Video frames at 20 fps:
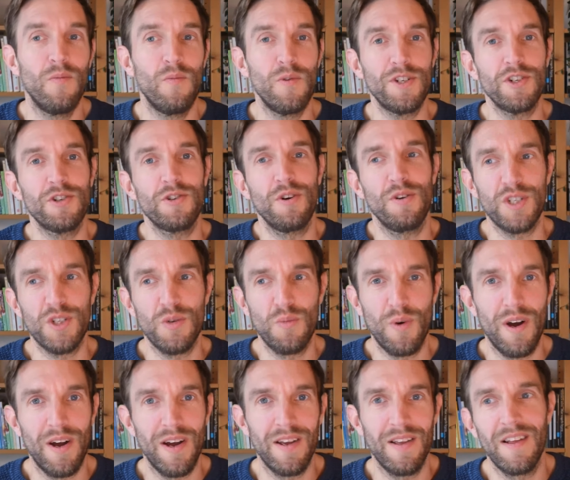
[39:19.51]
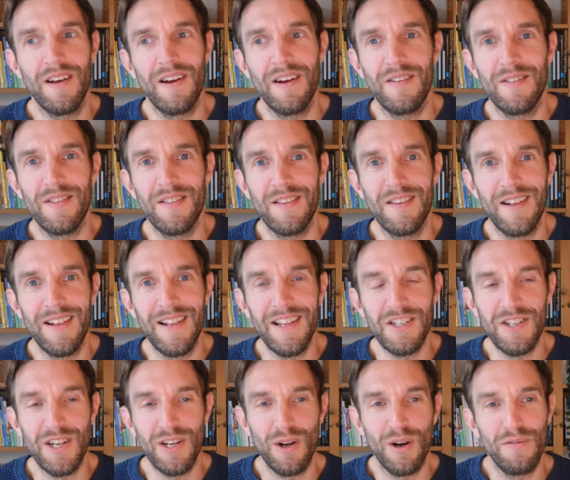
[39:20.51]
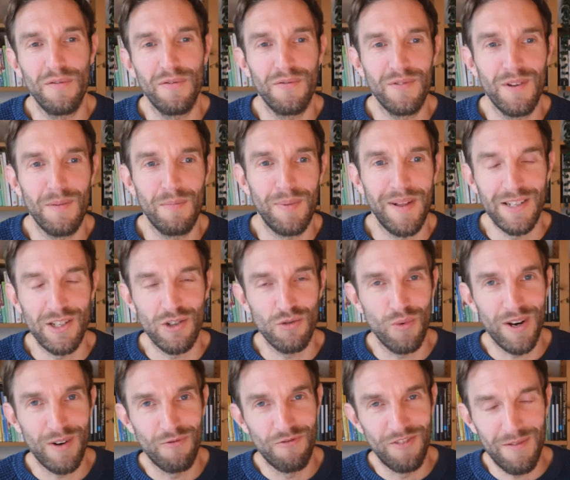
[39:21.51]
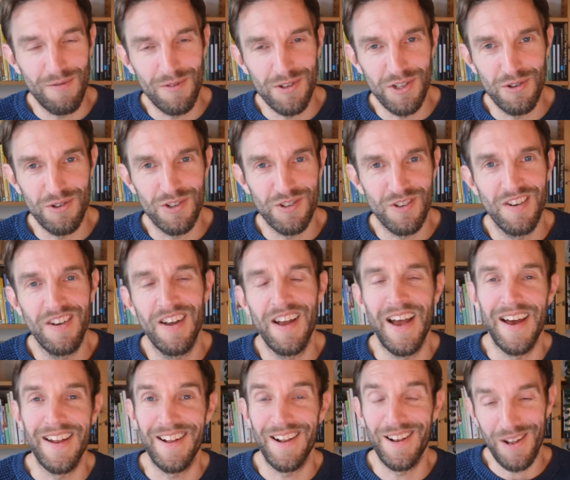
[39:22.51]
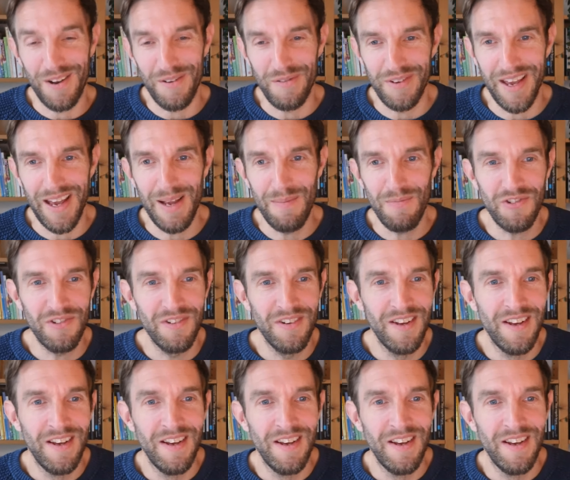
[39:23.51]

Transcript: which is also why um, the listing of the places where Wren was used had a lot of games.